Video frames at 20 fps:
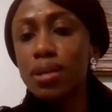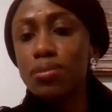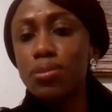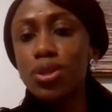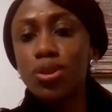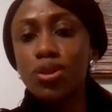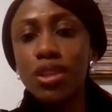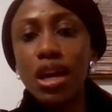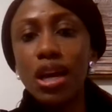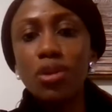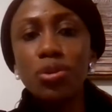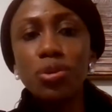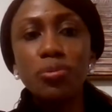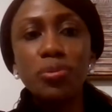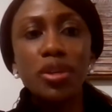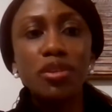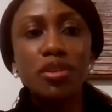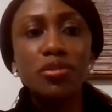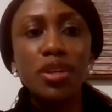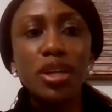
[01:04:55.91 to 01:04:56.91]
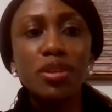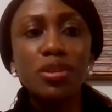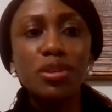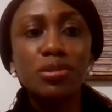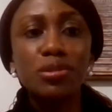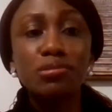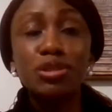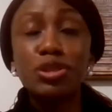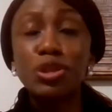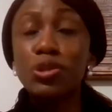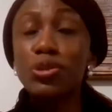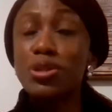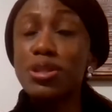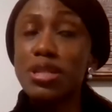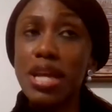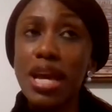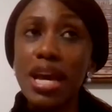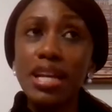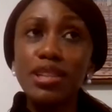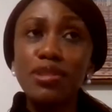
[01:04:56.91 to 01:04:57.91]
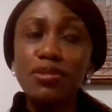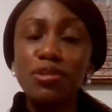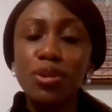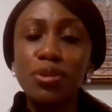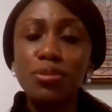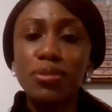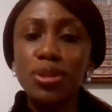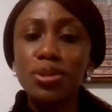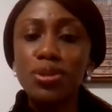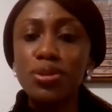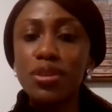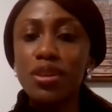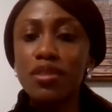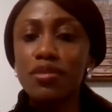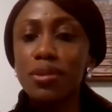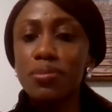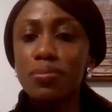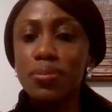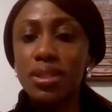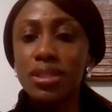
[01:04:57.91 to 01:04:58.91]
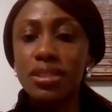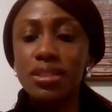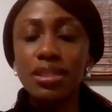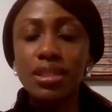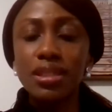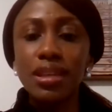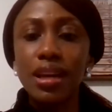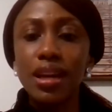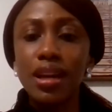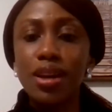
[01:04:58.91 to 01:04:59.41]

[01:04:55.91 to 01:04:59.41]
So that will be a very good night from me to everybody.